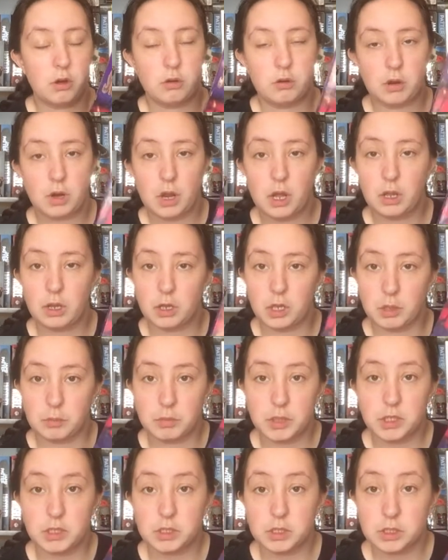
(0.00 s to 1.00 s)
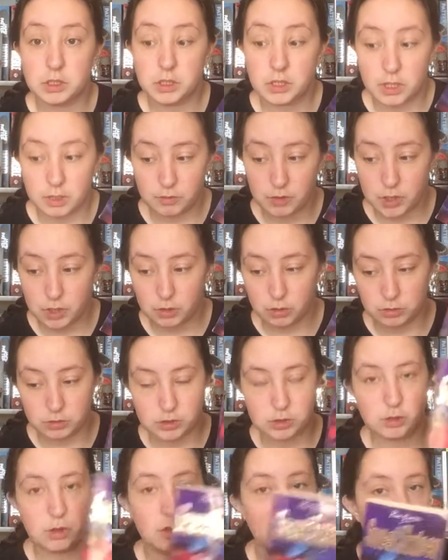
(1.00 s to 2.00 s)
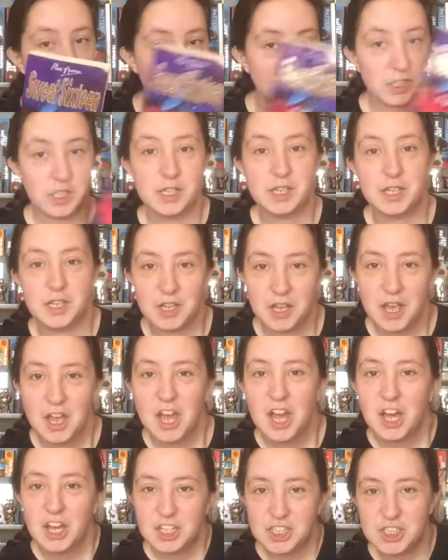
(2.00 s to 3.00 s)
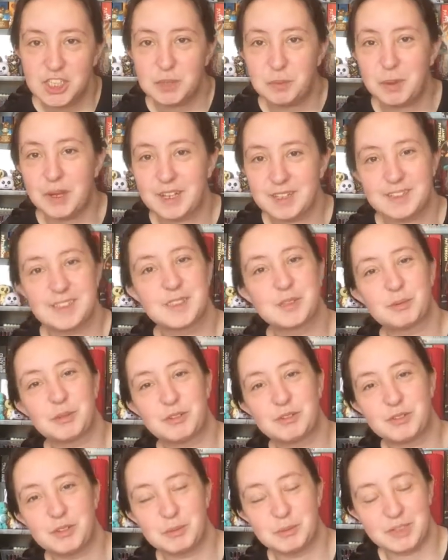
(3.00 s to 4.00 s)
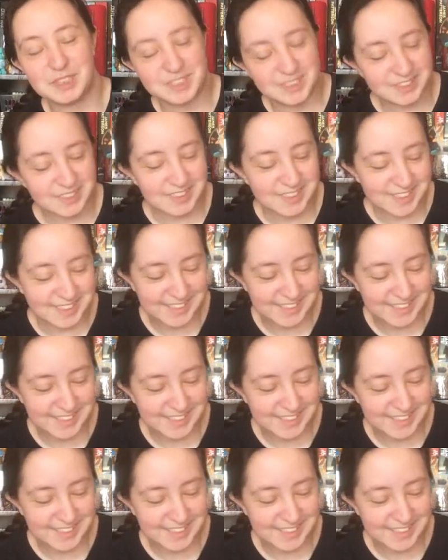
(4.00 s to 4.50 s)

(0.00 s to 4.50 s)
right, let me just give it a go. So obviously she picked this one for me to read.